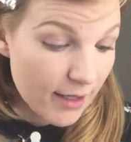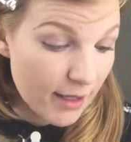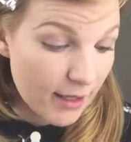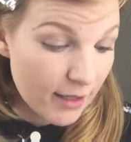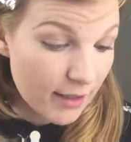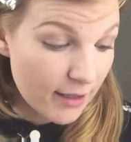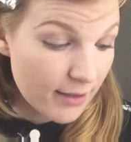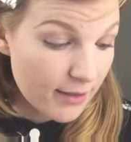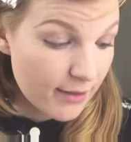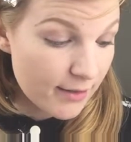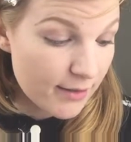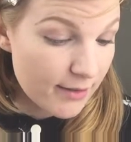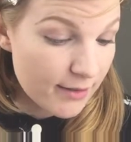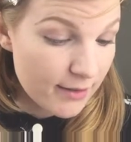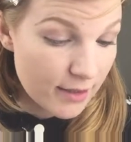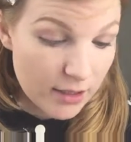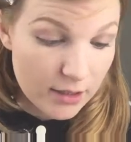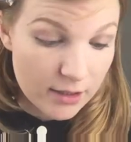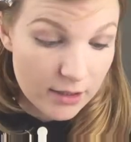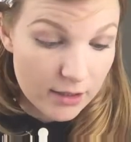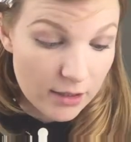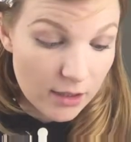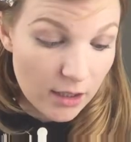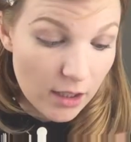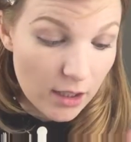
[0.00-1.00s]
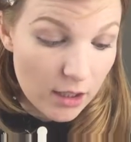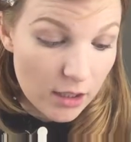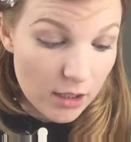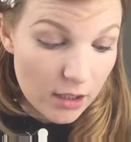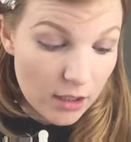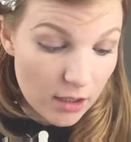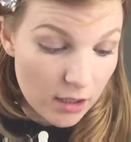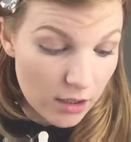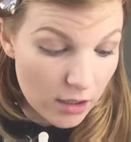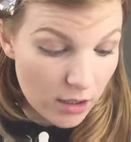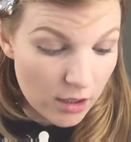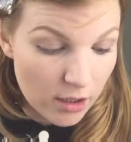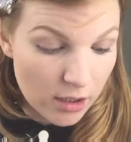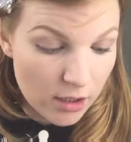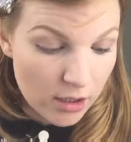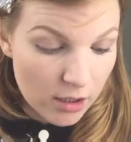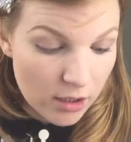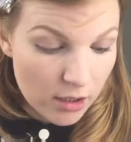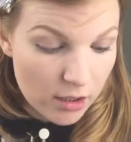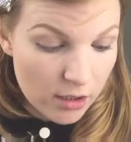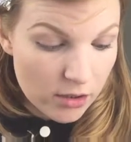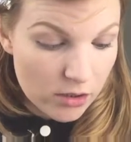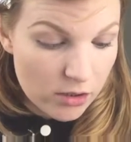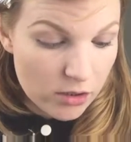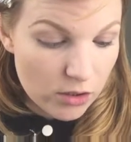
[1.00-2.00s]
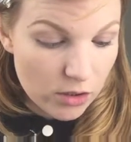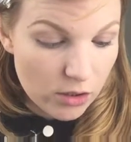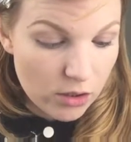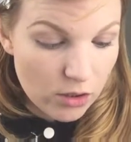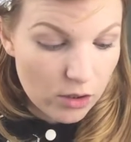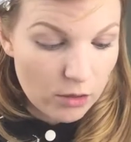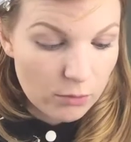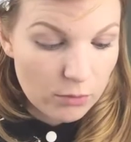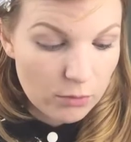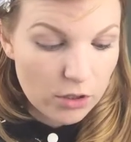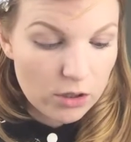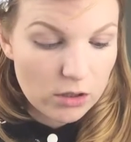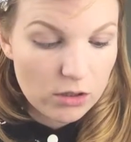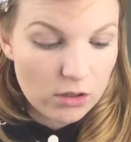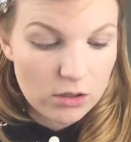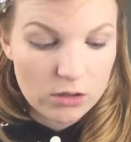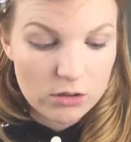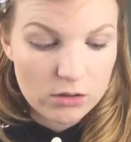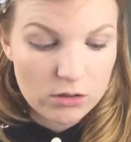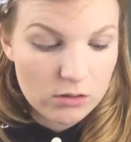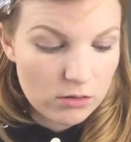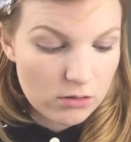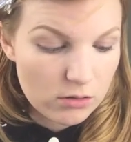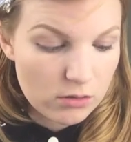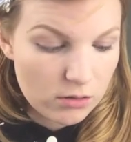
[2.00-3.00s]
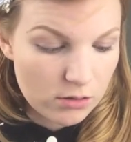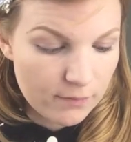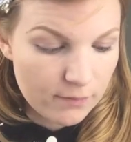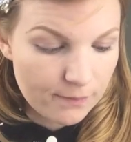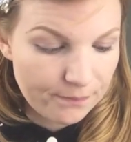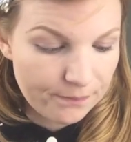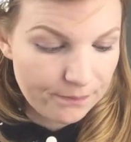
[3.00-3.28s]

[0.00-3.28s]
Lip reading: and concealer. So I'm gonna use,